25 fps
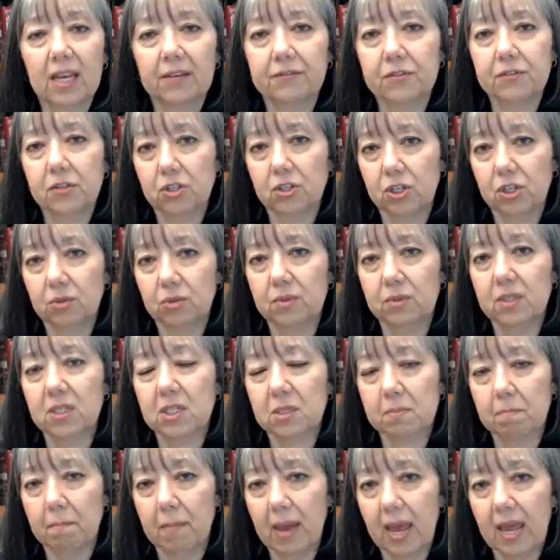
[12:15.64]
if
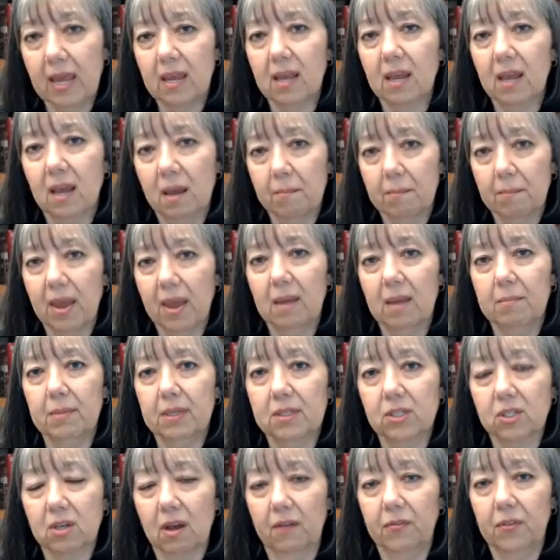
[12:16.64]
students make
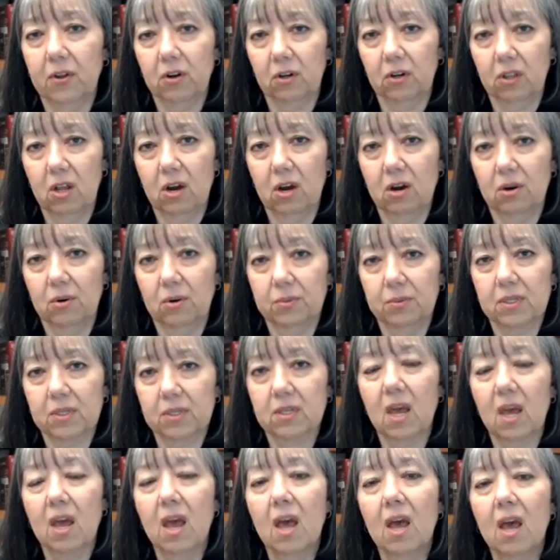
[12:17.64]
payments on their
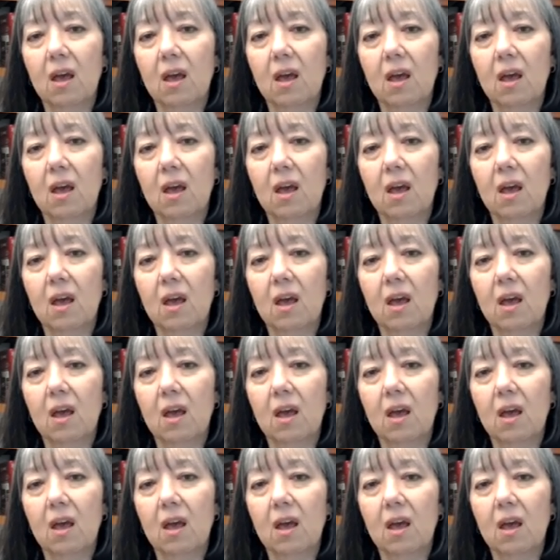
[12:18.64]
loans,